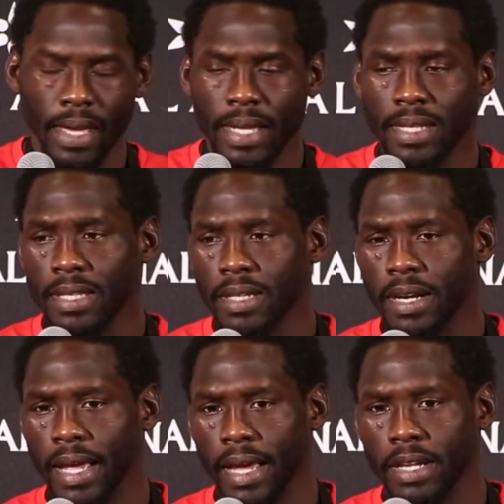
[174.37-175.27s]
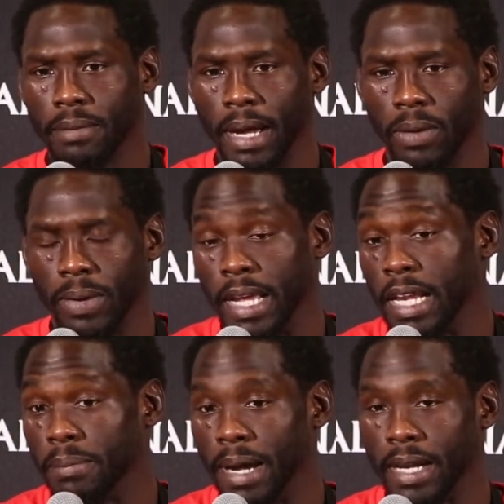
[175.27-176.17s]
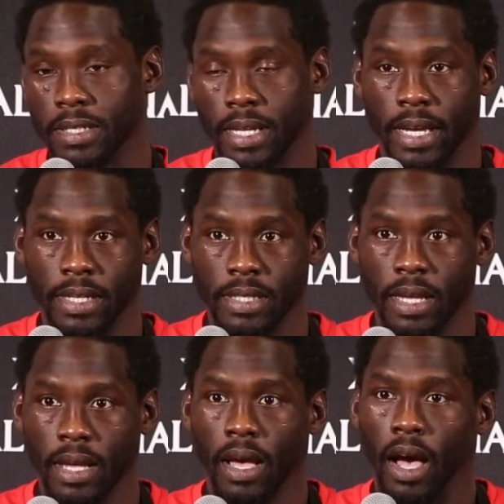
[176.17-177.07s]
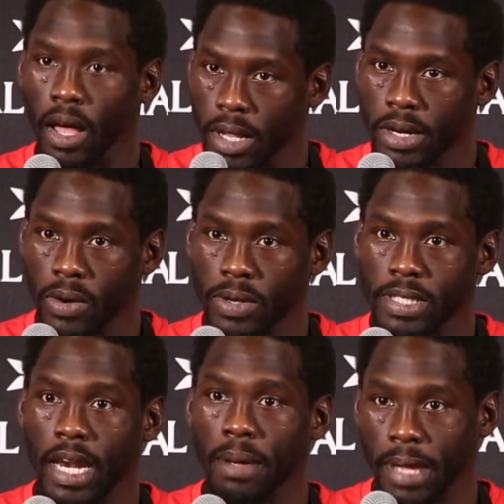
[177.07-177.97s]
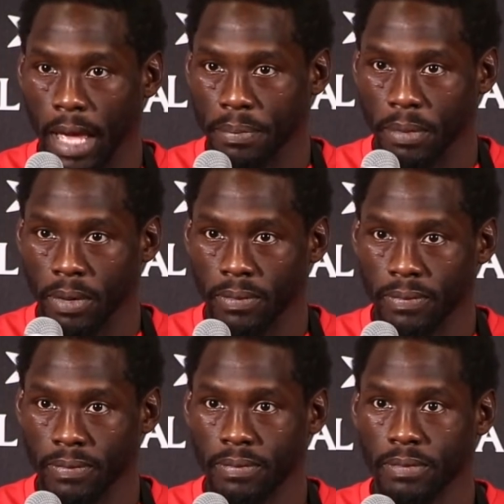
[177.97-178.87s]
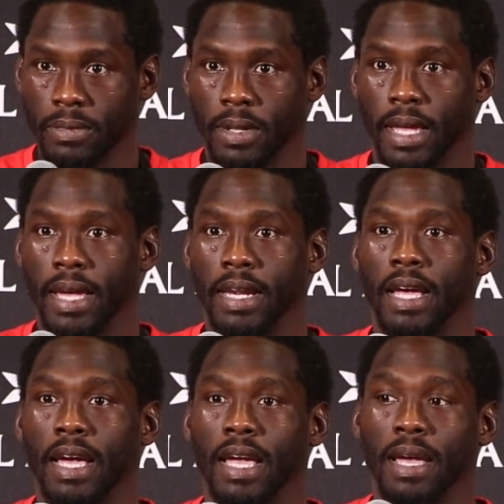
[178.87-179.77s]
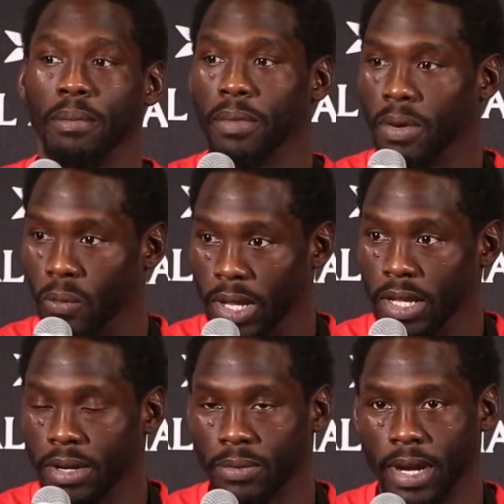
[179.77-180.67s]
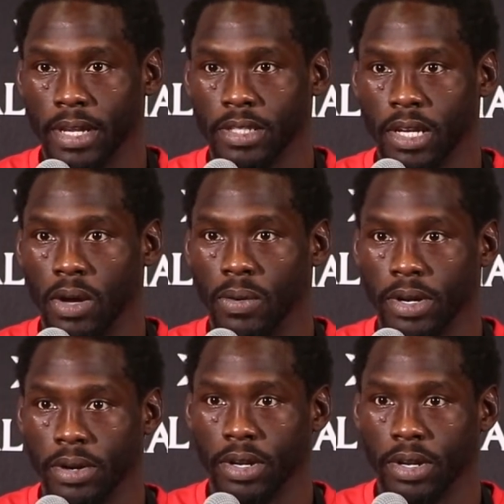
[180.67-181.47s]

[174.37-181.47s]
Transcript: at the end of the day, it doesn't matter what anybody says. All I know is that I'm capable, and I am willing and ready to go in there